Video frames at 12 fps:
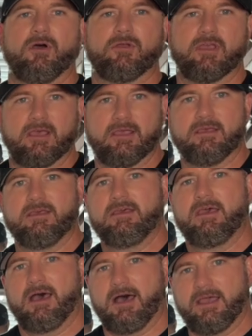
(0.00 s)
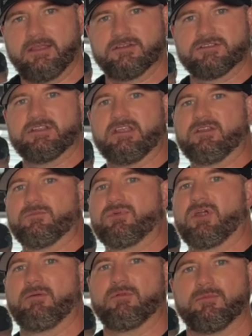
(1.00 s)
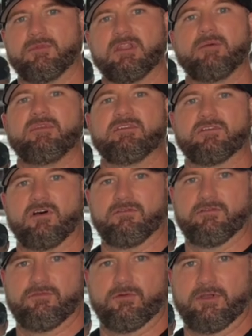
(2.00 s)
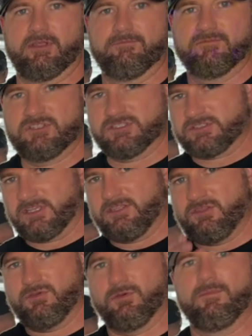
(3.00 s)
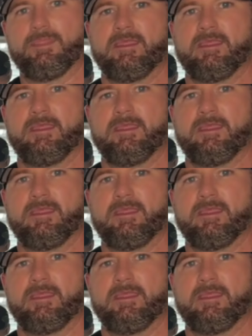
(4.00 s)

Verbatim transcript: okay, I understand your problem. Let me solve it for you. Just like you.